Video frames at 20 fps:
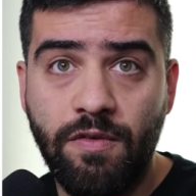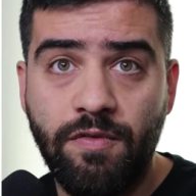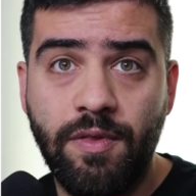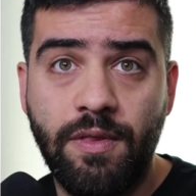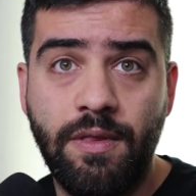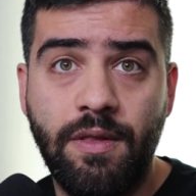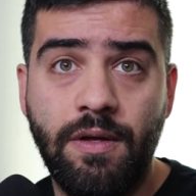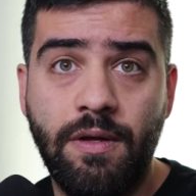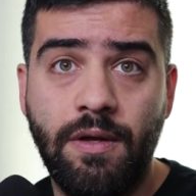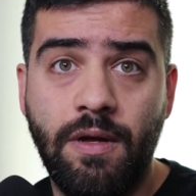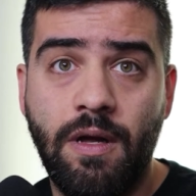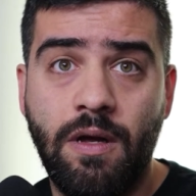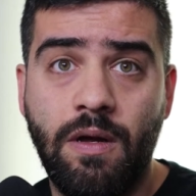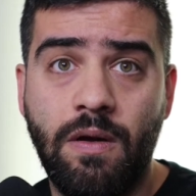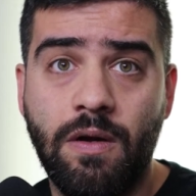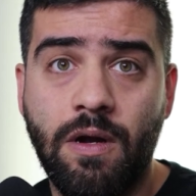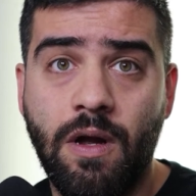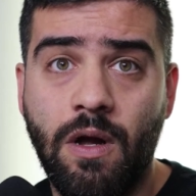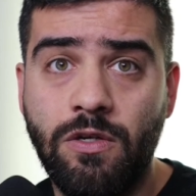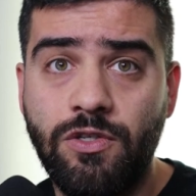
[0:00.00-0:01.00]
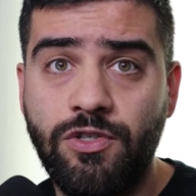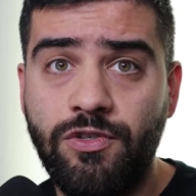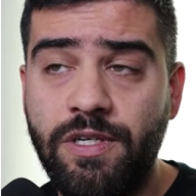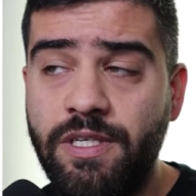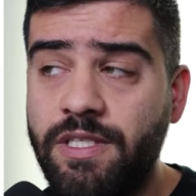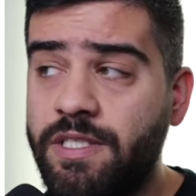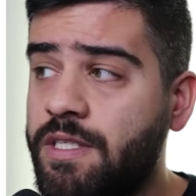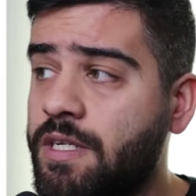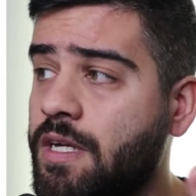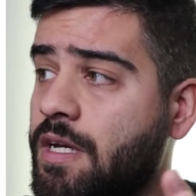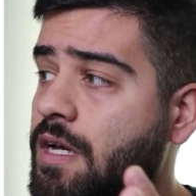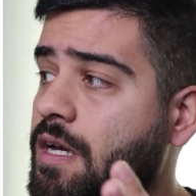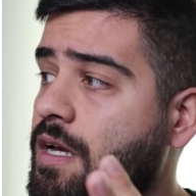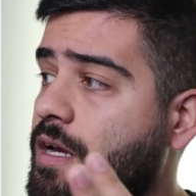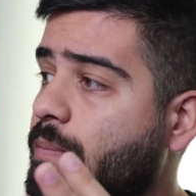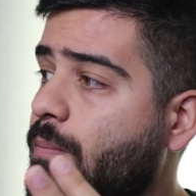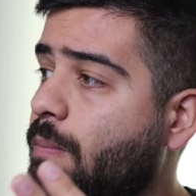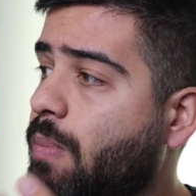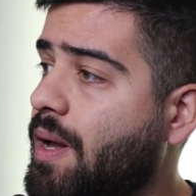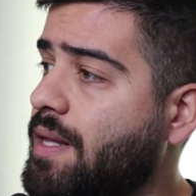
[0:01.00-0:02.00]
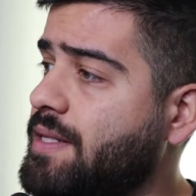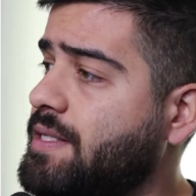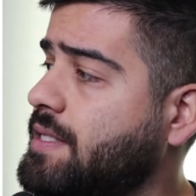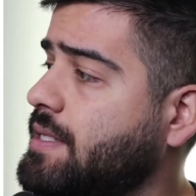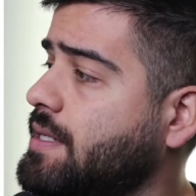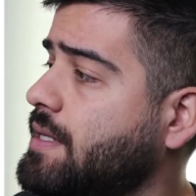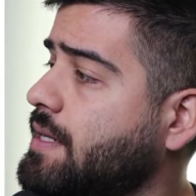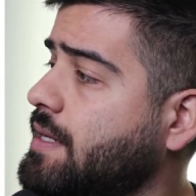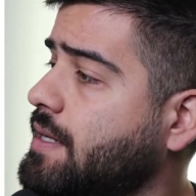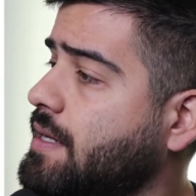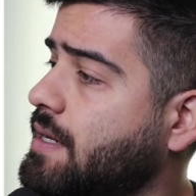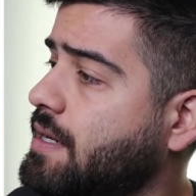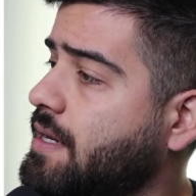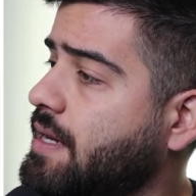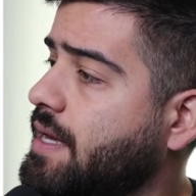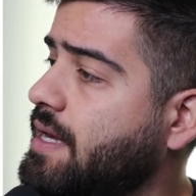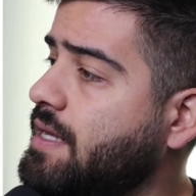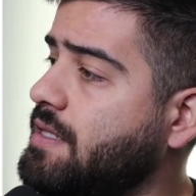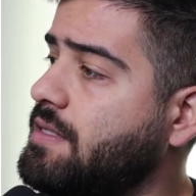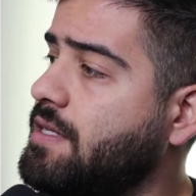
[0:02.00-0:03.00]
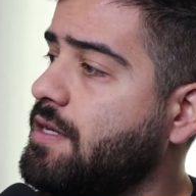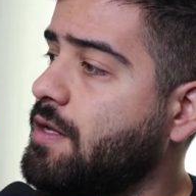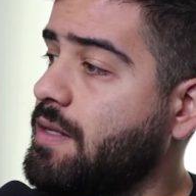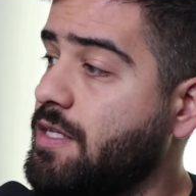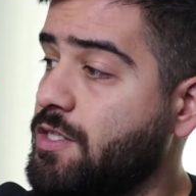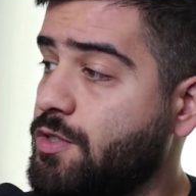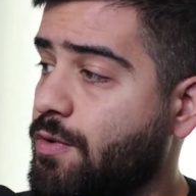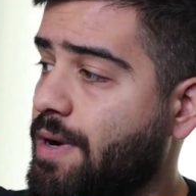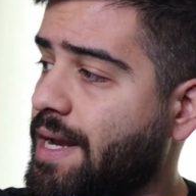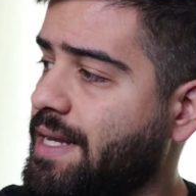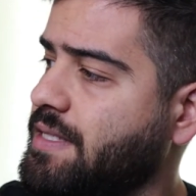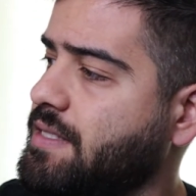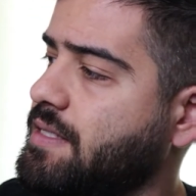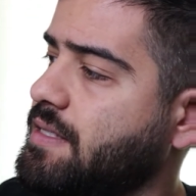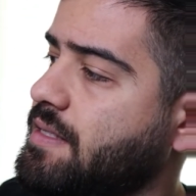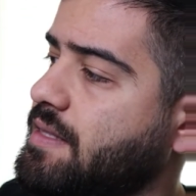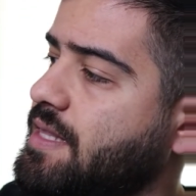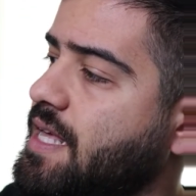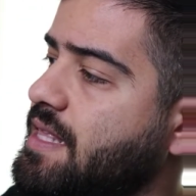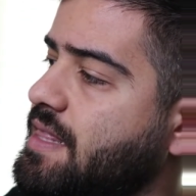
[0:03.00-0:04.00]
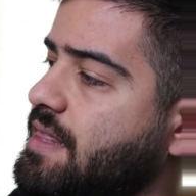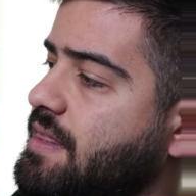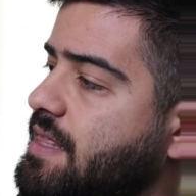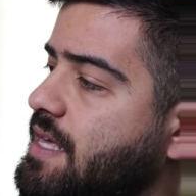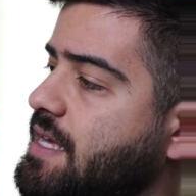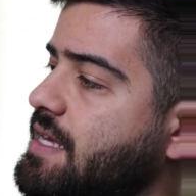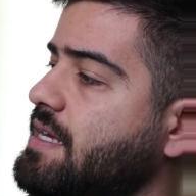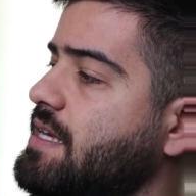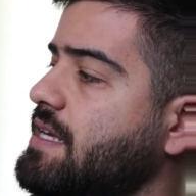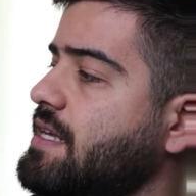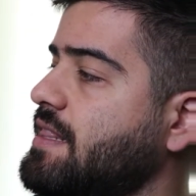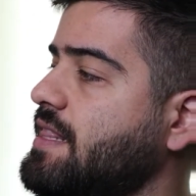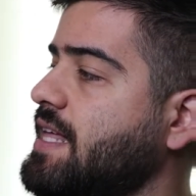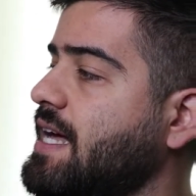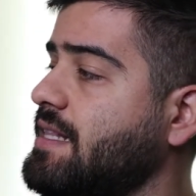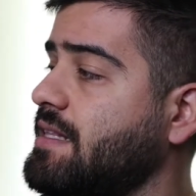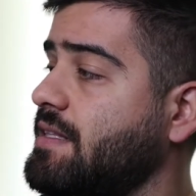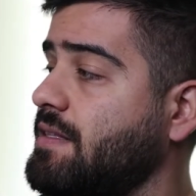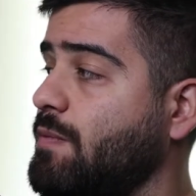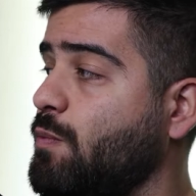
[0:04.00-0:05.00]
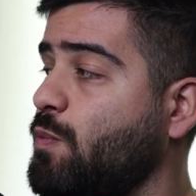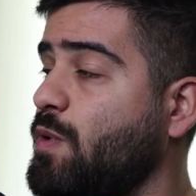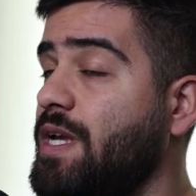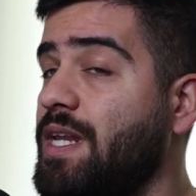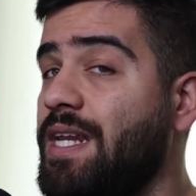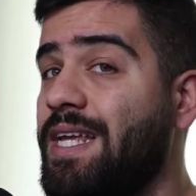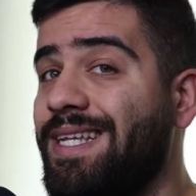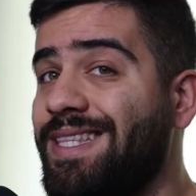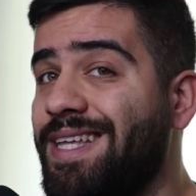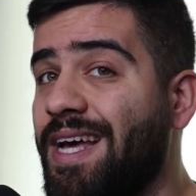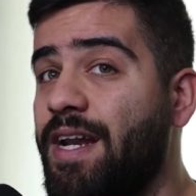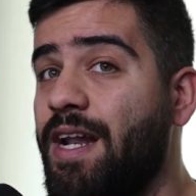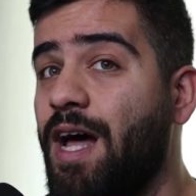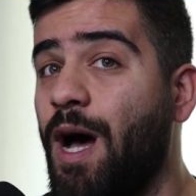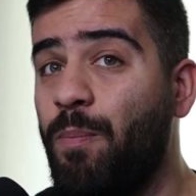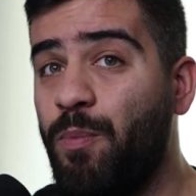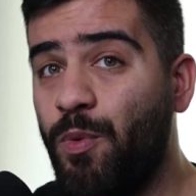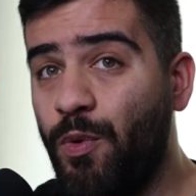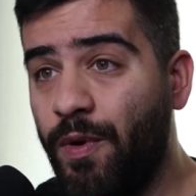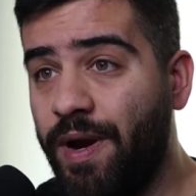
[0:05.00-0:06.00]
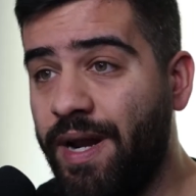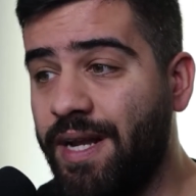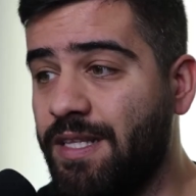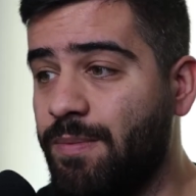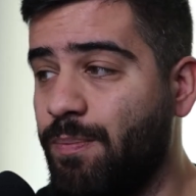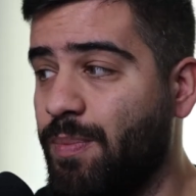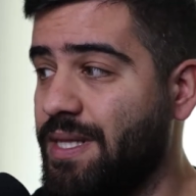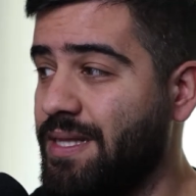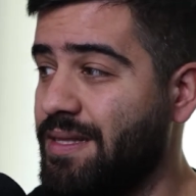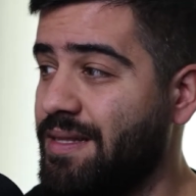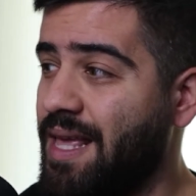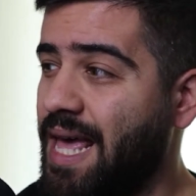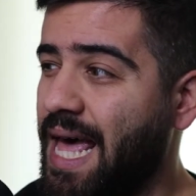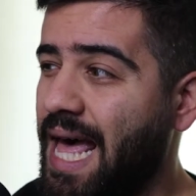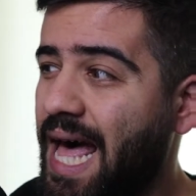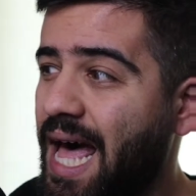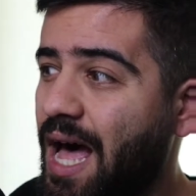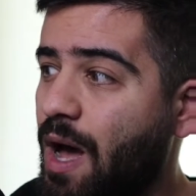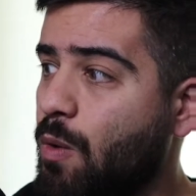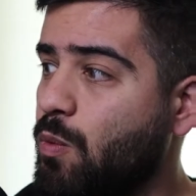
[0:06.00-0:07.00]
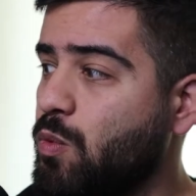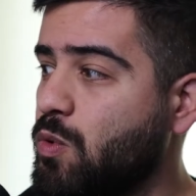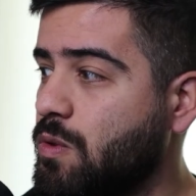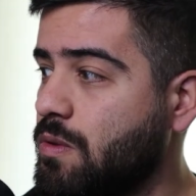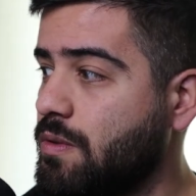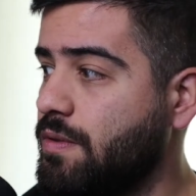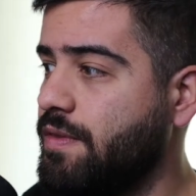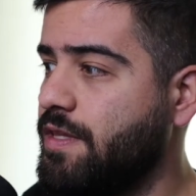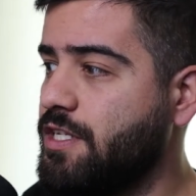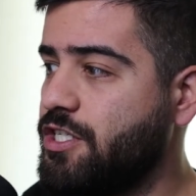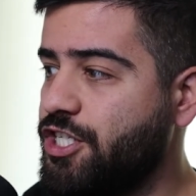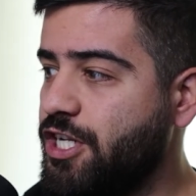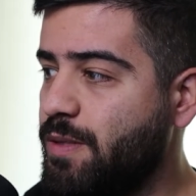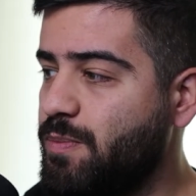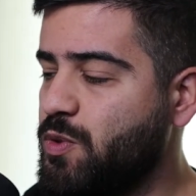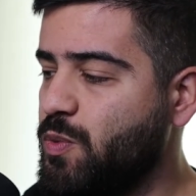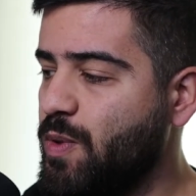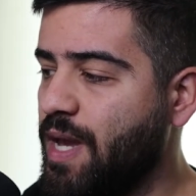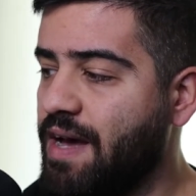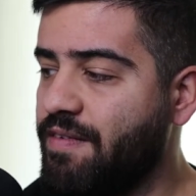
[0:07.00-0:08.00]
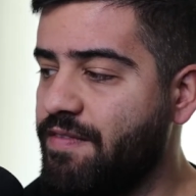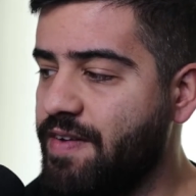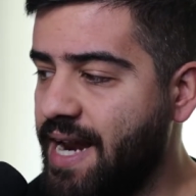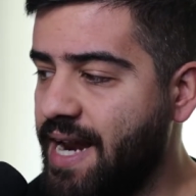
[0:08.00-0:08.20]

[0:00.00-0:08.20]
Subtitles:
over the countries. But Intel is right. They think that we need an upgrade, but how will the chips we have